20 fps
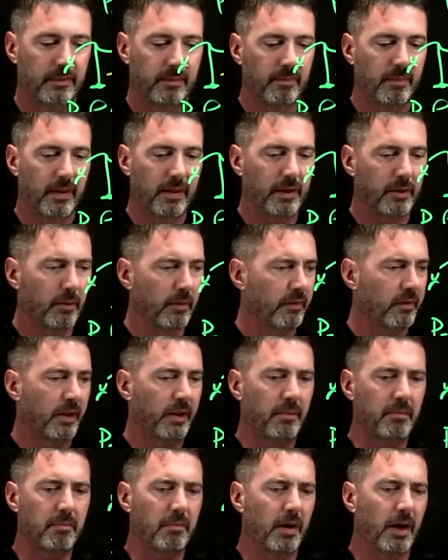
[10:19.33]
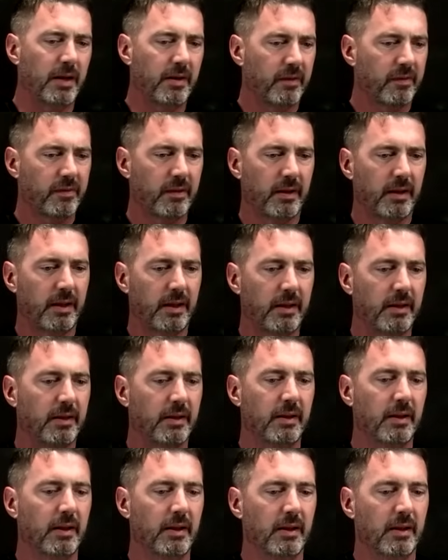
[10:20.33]
And there was a minus sign
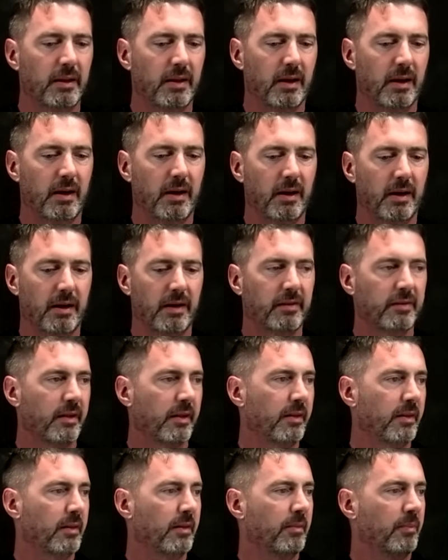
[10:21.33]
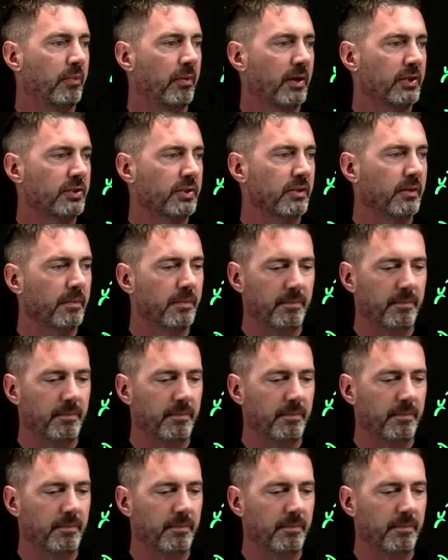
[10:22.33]
because pressure